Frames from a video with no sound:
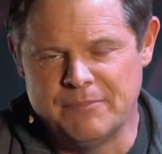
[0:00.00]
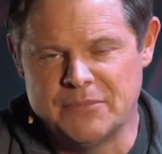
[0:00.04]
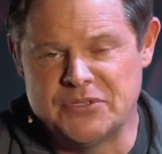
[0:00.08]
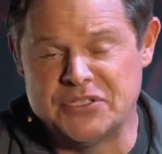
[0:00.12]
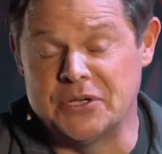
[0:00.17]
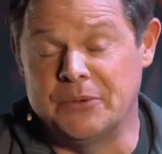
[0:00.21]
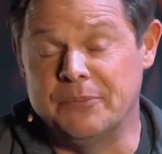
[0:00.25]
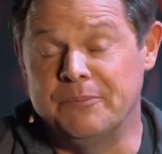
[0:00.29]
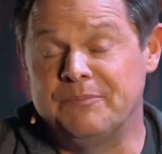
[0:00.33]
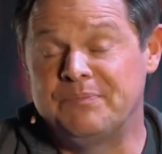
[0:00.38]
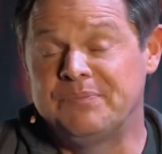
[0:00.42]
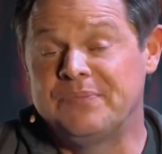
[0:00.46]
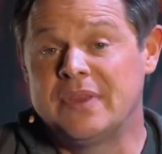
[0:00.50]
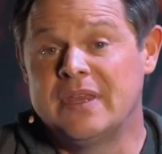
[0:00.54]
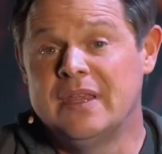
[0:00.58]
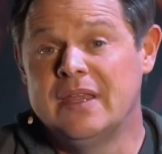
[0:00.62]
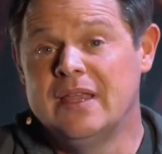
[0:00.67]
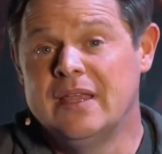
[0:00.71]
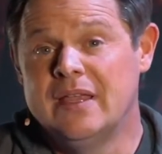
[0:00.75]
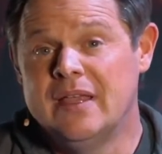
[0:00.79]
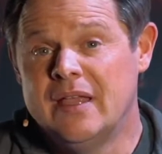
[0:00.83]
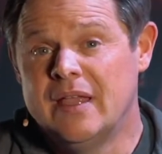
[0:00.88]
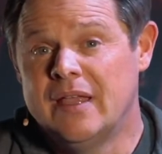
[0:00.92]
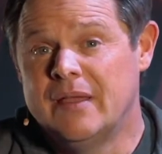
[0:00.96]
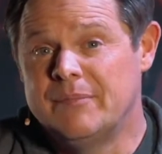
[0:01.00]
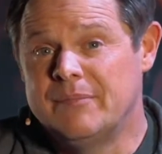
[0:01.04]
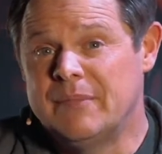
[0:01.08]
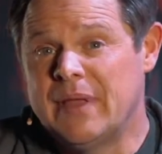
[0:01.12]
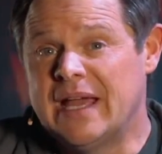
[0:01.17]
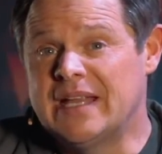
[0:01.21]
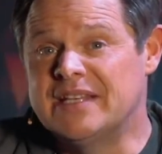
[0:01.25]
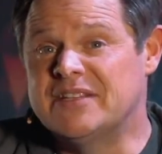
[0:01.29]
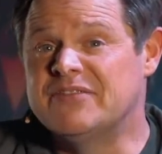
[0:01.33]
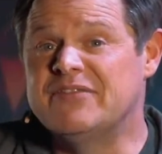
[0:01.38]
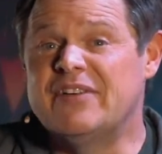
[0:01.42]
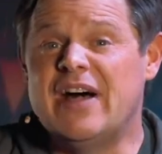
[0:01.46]
So,
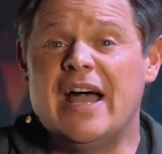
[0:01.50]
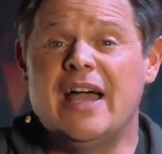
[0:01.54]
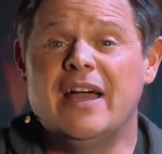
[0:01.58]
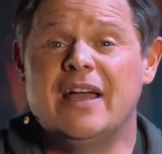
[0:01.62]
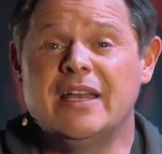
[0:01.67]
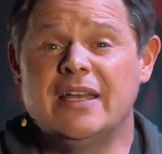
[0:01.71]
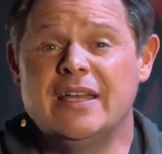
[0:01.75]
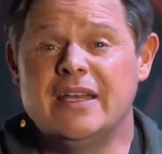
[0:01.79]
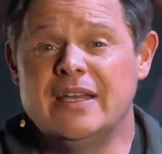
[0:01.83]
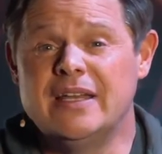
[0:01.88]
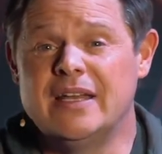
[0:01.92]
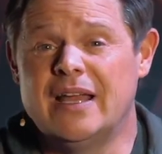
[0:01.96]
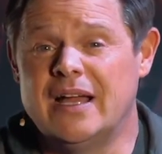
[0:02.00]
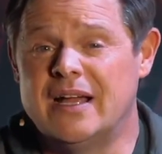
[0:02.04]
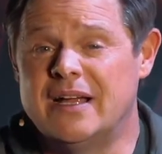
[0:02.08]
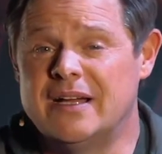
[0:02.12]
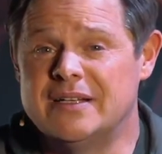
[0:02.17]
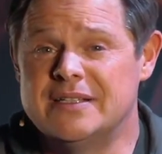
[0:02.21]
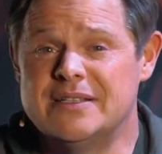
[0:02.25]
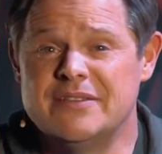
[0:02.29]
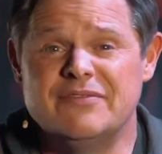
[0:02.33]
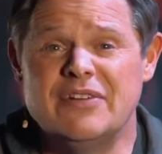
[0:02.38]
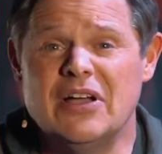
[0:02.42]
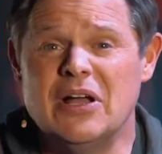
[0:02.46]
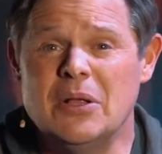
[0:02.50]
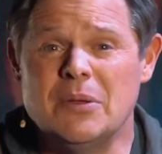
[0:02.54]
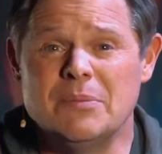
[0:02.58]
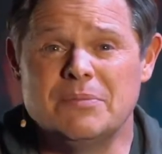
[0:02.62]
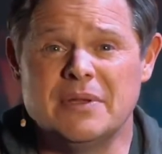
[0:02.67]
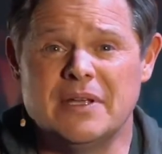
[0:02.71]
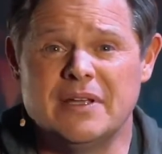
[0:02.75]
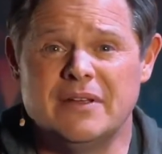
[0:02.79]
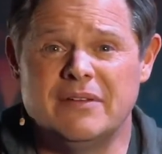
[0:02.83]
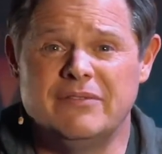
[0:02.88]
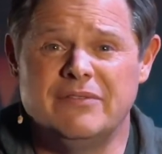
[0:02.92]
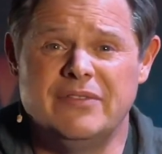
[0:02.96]
I
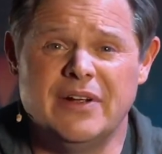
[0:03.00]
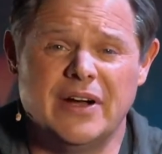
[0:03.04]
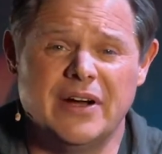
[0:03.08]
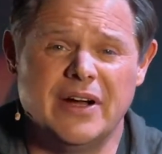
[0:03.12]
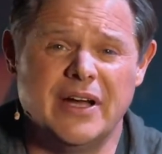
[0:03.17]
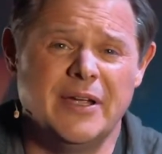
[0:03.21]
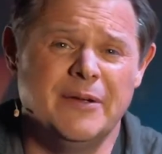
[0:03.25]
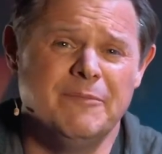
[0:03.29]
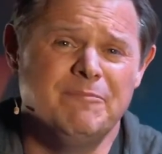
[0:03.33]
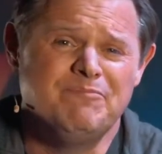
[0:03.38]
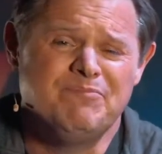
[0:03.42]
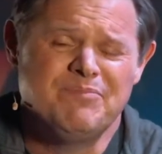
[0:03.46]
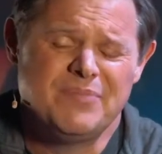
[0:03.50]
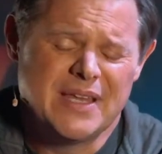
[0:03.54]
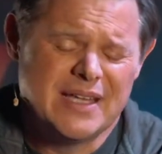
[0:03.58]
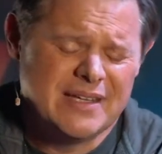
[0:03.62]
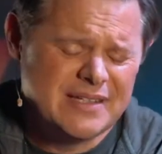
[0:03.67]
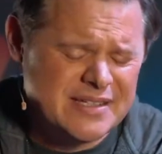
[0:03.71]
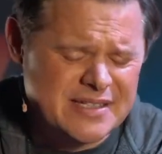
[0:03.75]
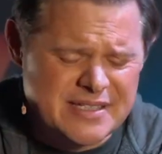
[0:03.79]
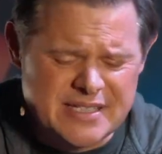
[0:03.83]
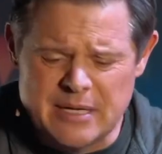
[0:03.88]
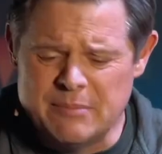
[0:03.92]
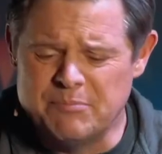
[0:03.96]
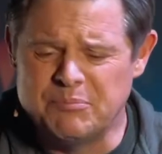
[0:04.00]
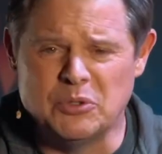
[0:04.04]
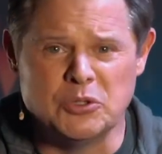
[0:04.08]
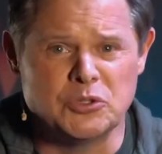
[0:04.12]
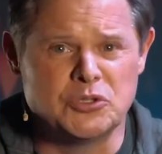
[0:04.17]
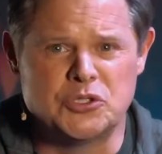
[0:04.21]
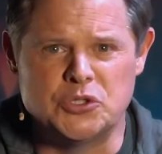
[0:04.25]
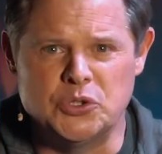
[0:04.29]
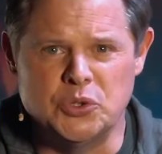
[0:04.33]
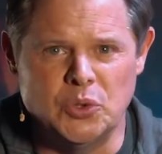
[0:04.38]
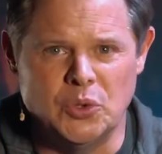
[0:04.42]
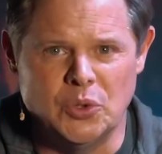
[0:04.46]
developed a very simple
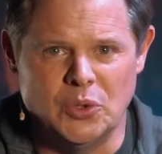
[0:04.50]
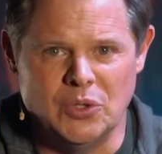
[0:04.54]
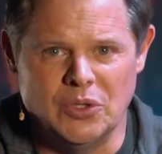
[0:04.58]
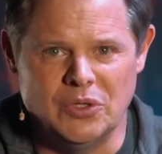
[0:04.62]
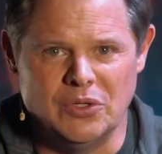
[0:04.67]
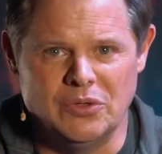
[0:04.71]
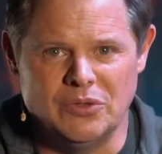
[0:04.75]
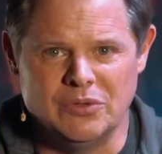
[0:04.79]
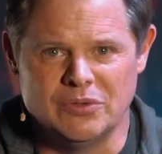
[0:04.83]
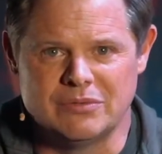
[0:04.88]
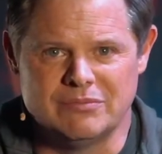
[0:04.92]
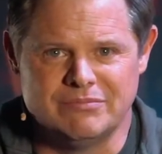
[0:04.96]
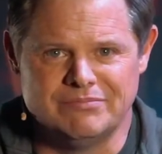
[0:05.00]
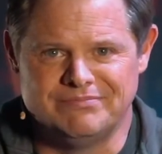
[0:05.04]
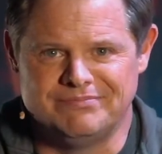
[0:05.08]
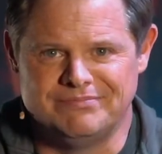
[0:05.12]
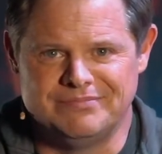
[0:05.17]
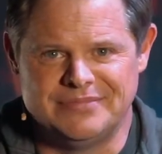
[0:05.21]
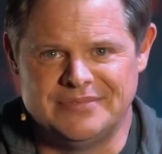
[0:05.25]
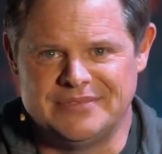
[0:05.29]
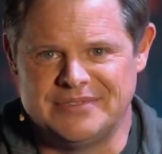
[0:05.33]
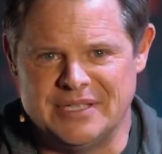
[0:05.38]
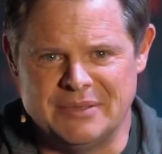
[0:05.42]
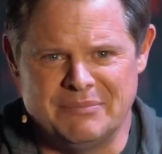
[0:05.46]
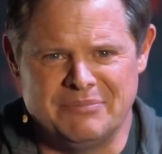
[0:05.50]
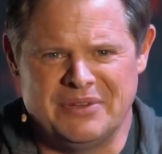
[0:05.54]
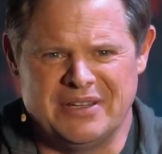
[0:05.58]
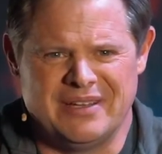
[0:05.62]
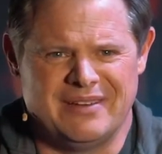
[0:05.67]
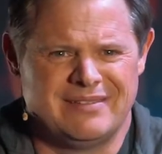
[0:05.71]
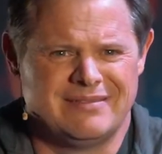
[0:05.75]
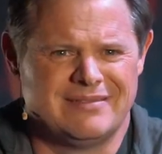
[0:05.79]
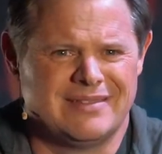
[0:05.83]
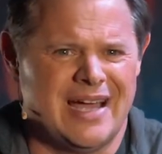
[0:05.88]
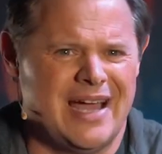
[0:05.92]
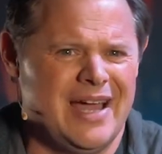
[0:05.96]
tool,
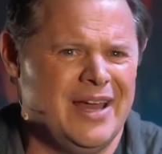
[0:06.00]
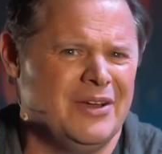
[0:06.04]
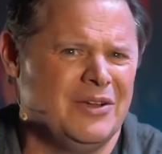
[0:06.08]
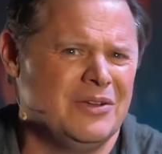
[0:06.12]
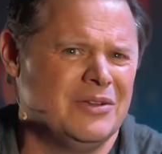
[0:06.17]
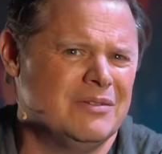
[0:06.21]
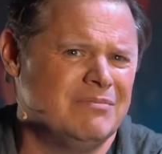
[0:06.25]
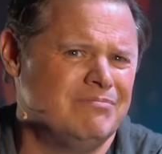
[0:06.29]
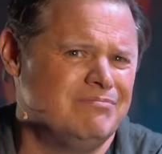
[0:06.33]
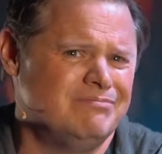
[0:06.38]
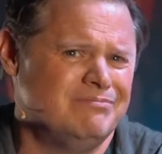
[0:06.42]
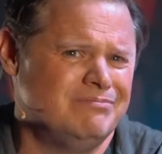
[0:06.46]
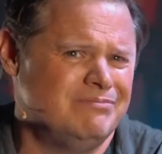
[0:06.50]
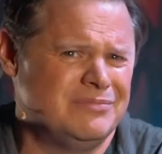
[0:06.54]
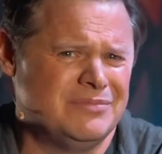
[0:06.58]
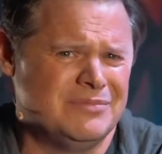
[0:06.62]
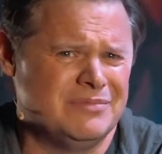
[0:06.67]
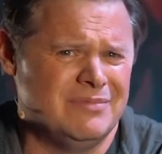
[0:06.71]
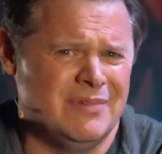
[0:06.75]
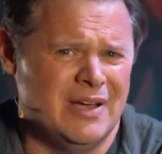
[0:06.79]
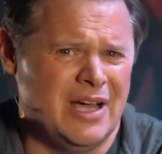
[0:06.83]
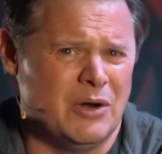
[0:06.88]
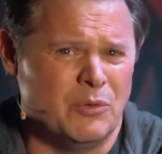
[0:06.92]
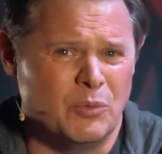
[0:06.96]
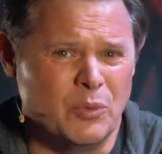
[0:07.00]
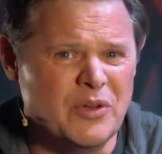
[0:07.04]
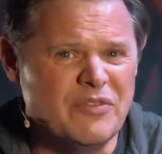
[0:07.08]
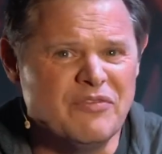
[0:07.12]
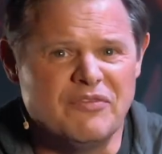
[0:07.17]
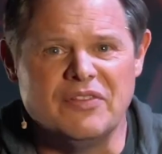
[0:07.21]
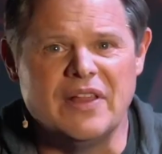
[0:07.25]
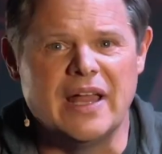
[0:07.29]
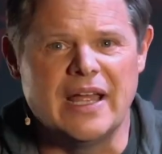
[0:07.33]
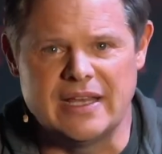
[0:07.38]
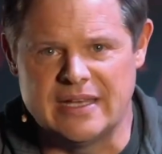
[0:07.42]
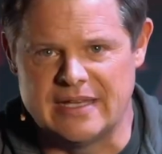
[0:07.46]
simply titled a
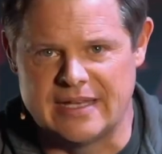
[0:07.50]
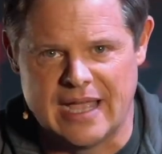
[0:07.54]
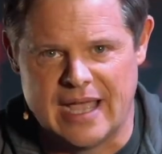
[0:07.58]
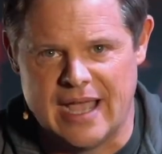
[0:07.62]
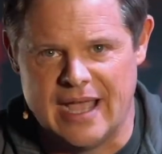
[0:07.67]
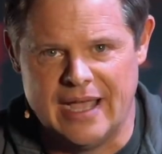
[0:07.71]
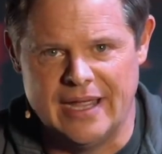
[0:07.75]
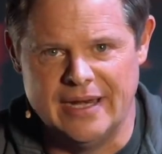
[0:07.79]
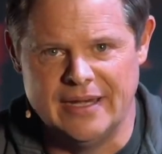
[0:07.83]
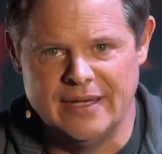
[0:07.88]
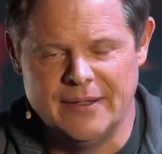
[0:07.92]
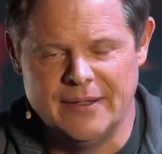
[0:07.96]
Reflect Guide.